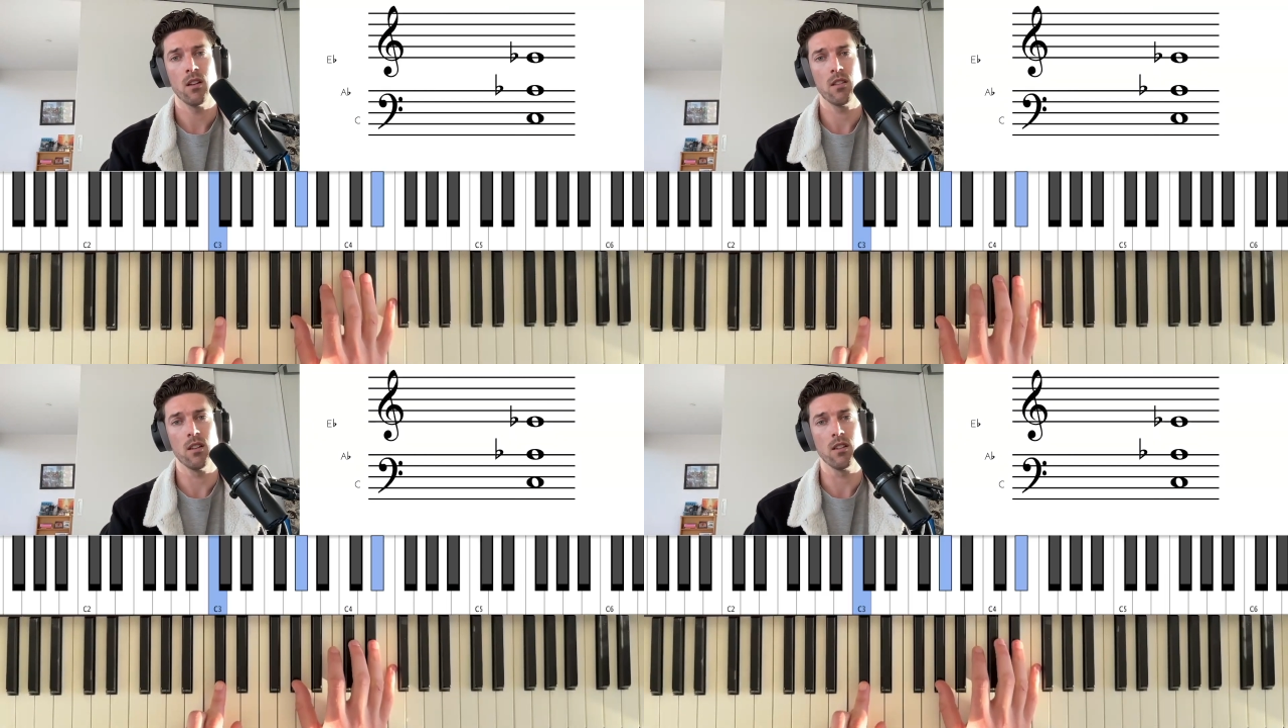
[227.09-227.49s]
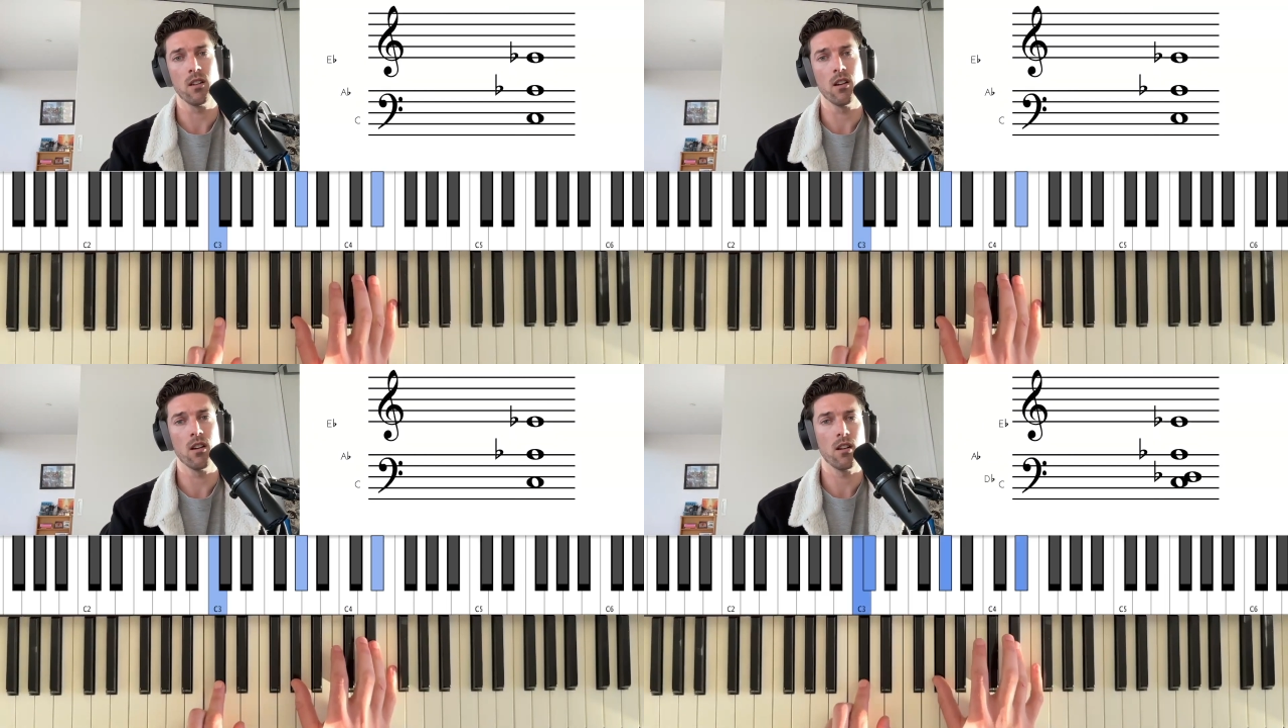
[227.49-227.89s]
Then you
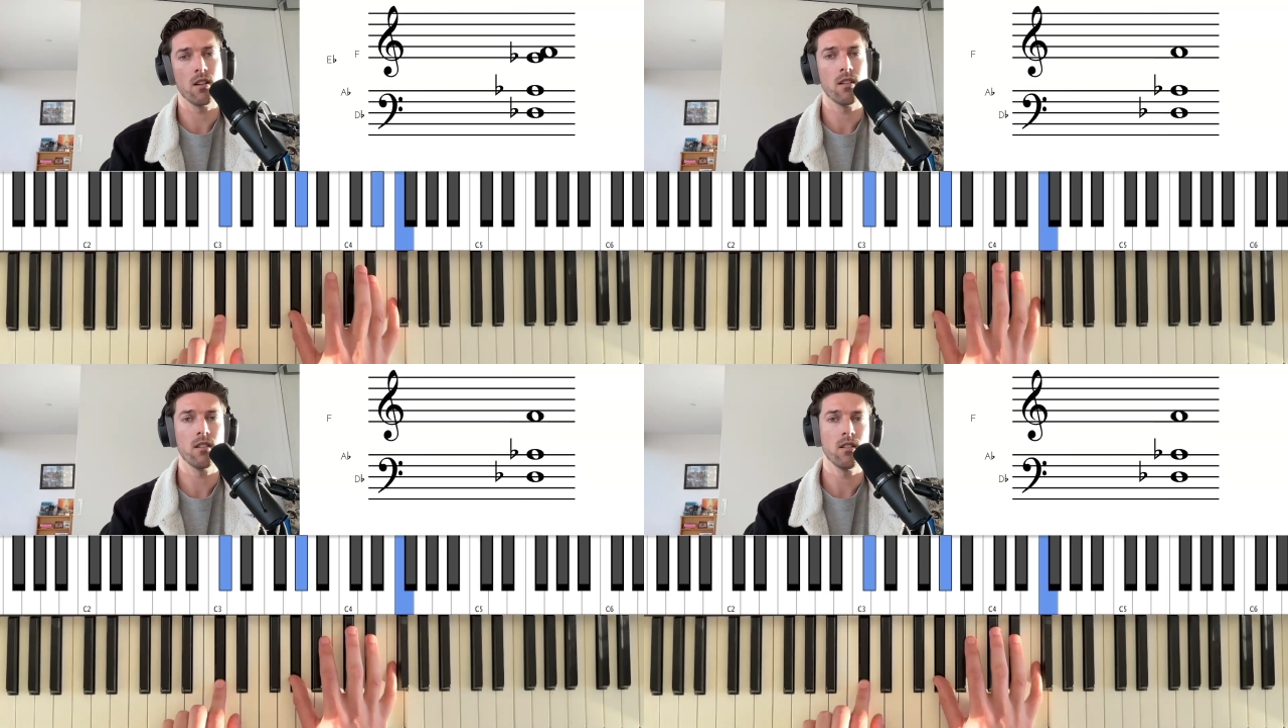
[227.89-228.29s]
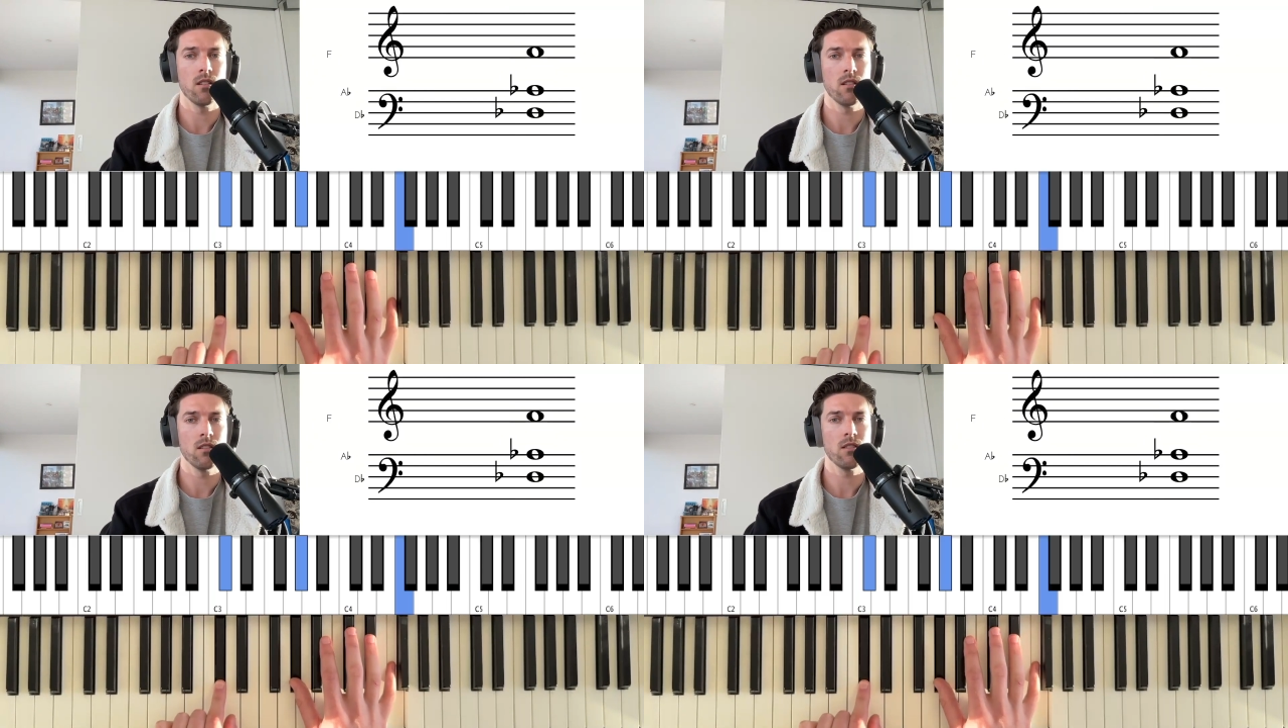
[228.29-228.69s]
got
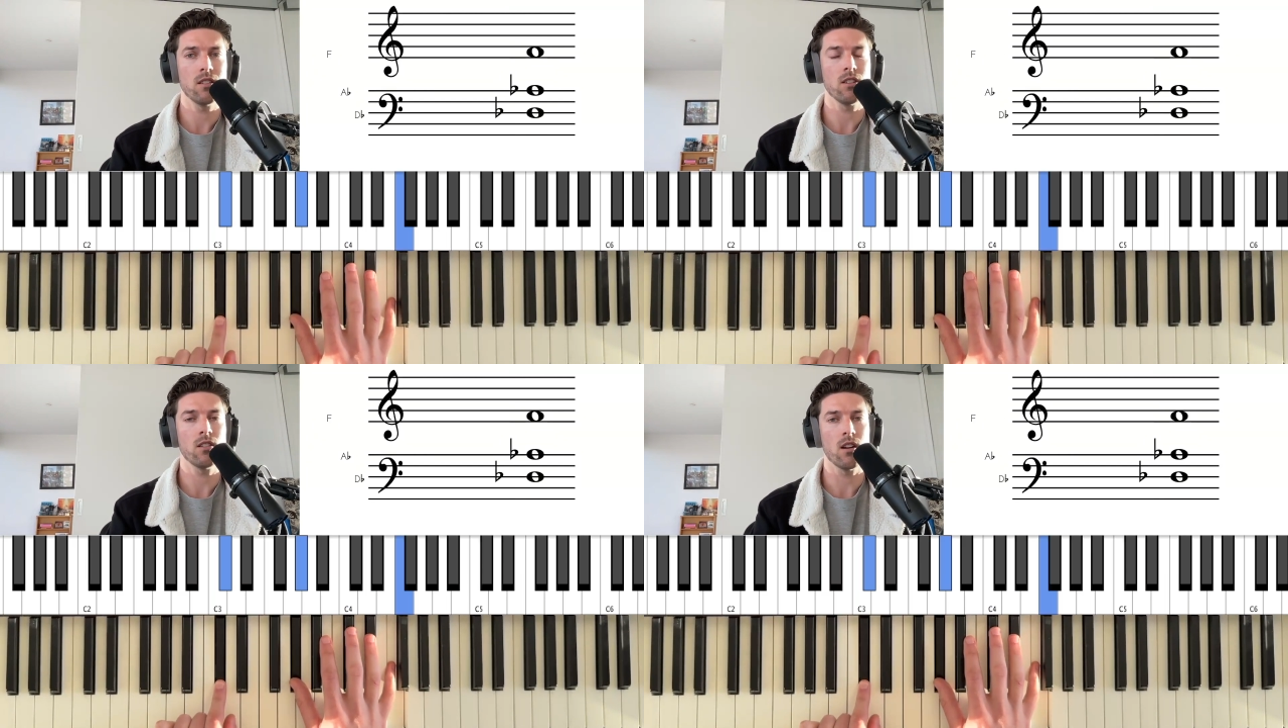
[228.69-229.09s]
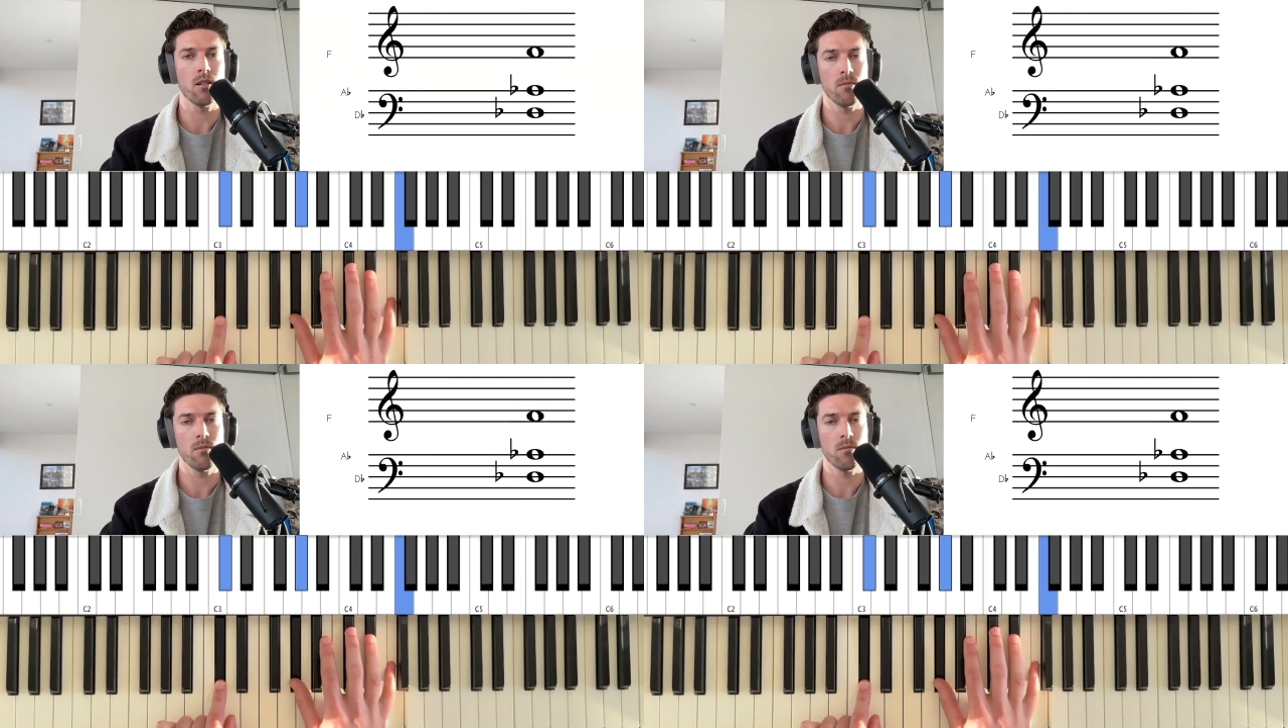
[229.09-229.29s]
C sharp,